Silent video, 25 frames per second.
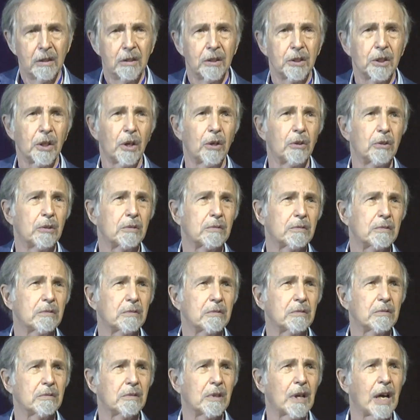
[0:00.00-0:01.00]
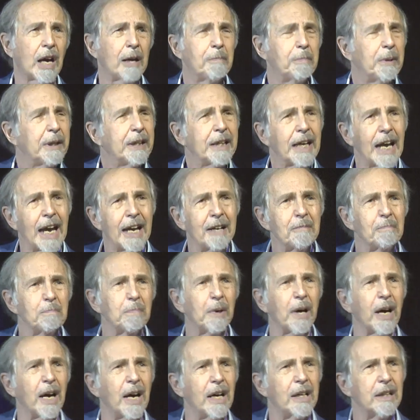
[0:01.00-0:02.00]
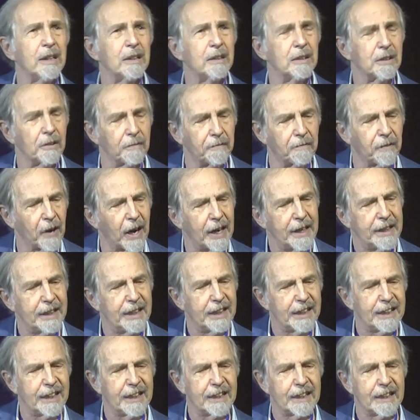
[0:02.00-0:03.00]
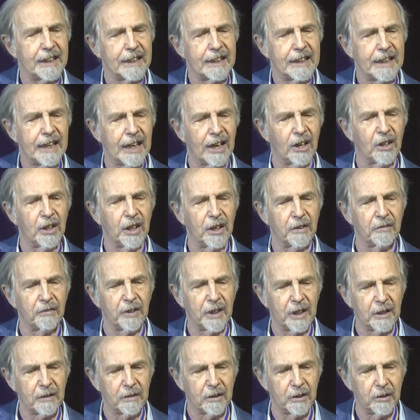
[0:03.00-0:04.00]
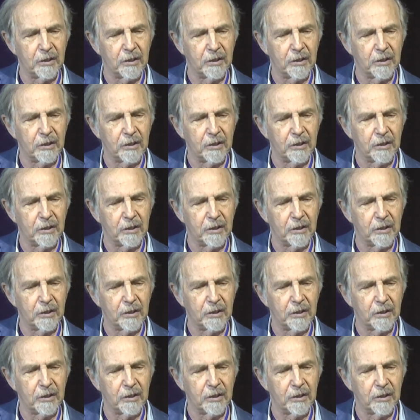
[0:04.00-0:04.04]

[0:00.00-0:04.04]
So I began by defining caregiving